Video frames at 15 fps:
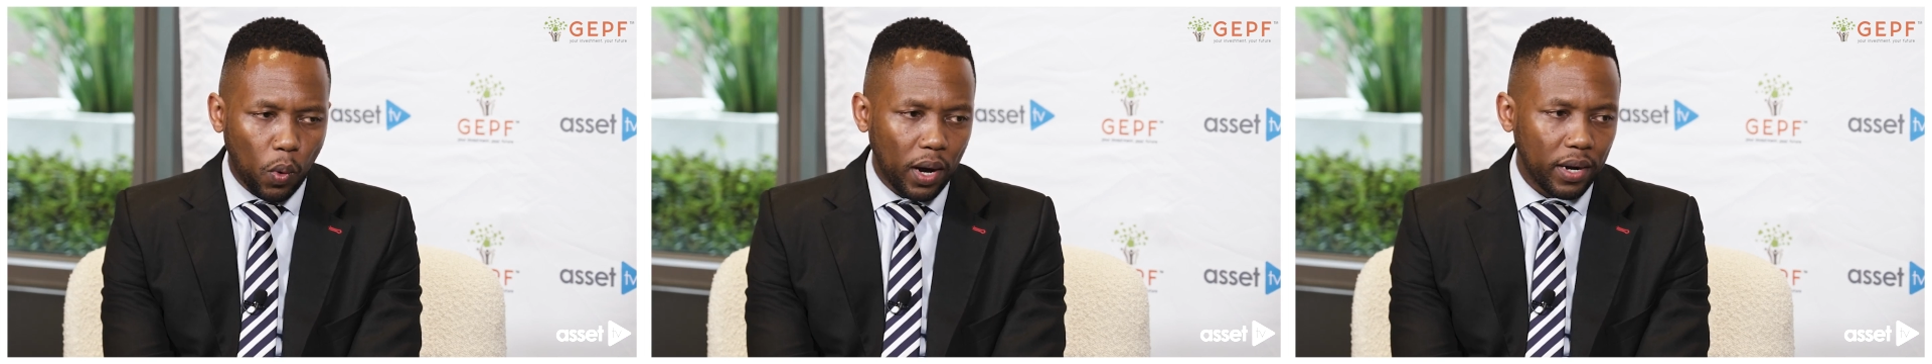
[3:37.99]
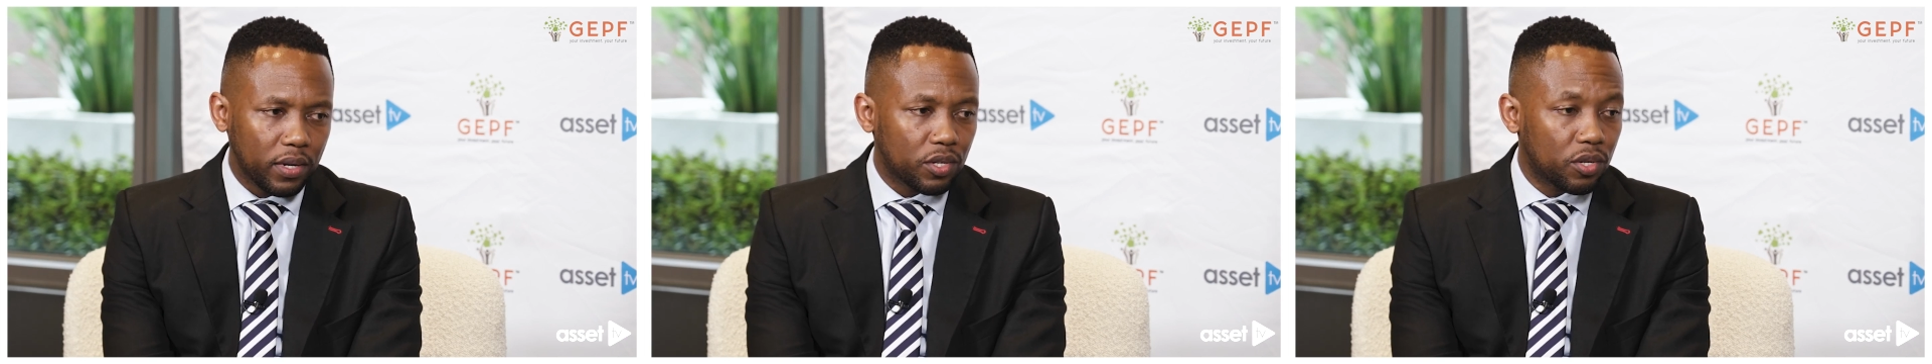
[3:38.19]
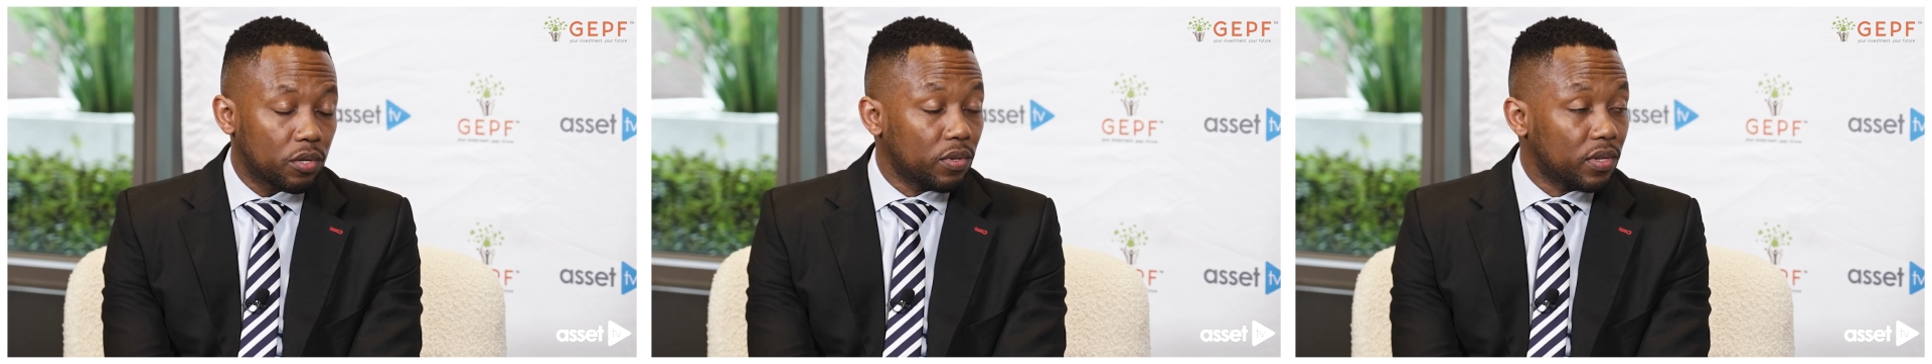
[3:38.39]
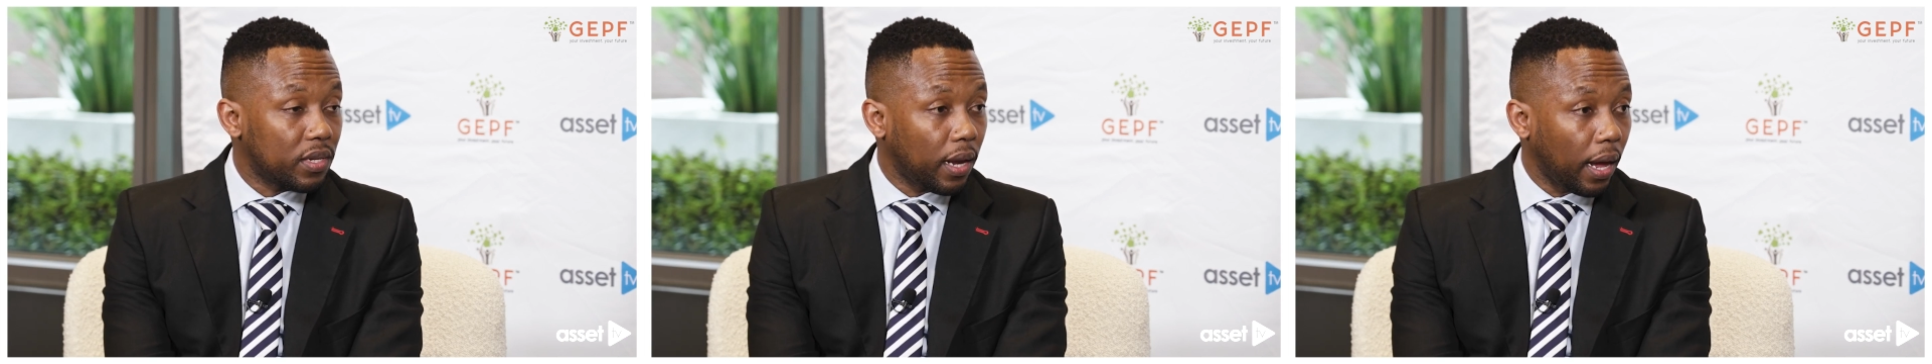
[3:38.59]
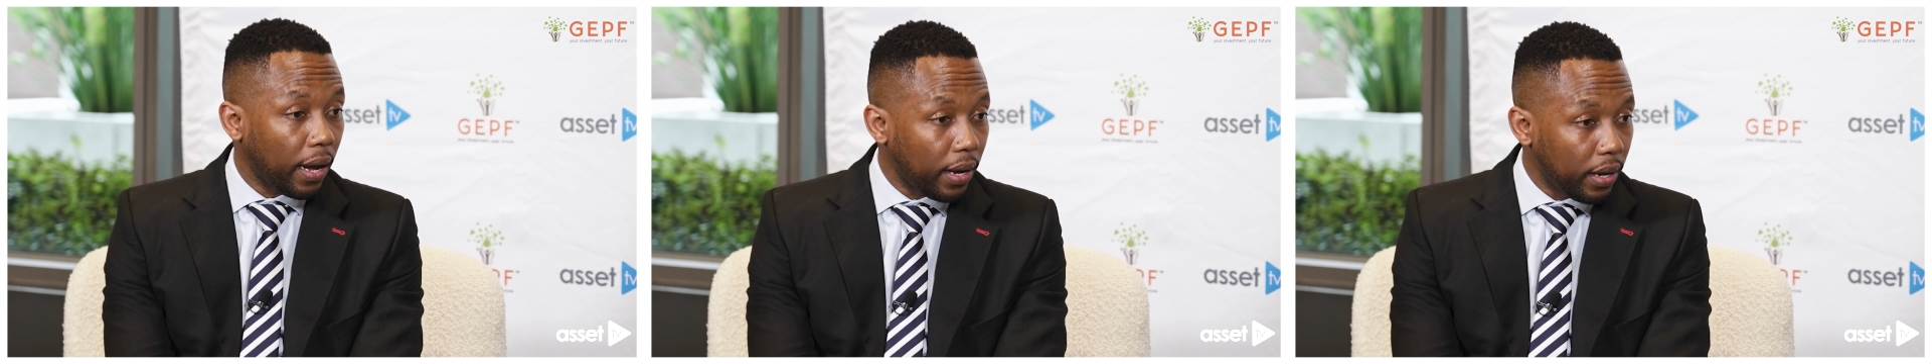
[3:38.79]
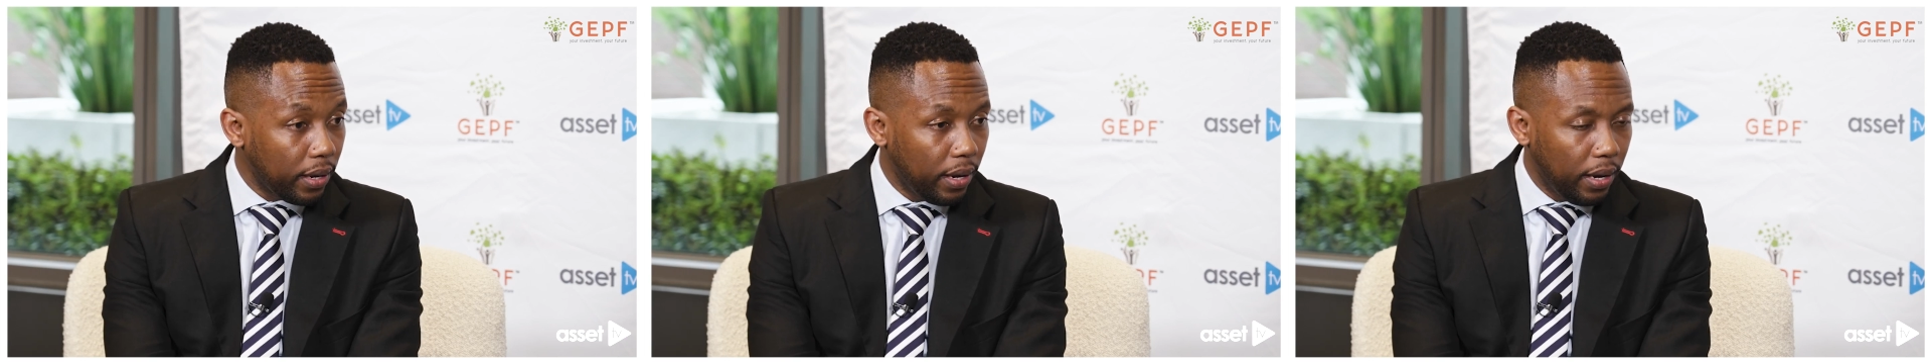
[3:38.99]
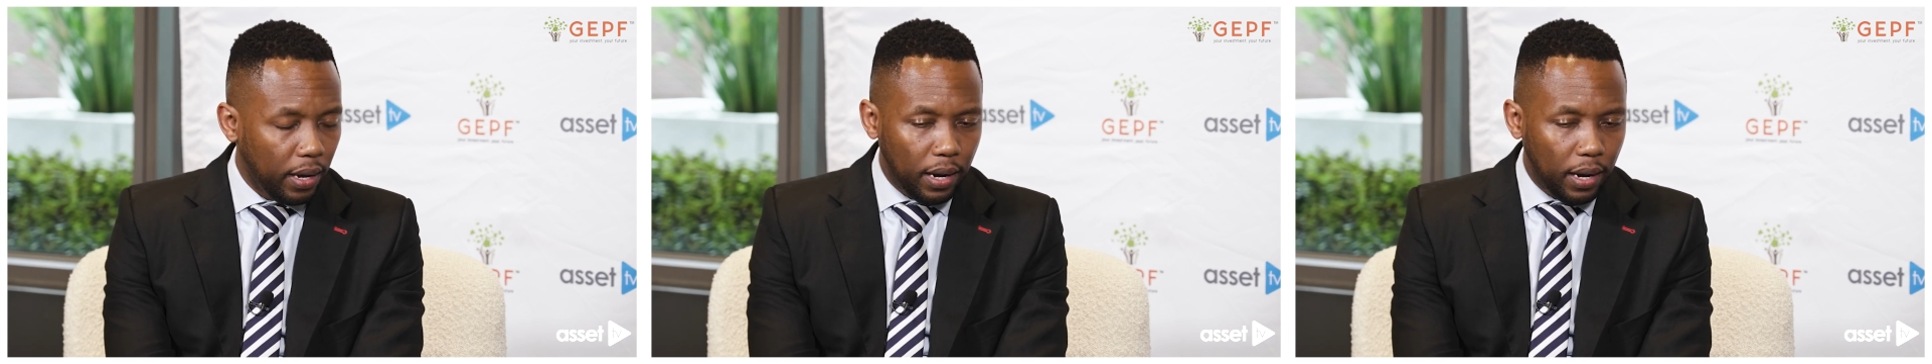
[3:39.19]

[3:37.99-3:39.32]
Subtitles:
One is to stay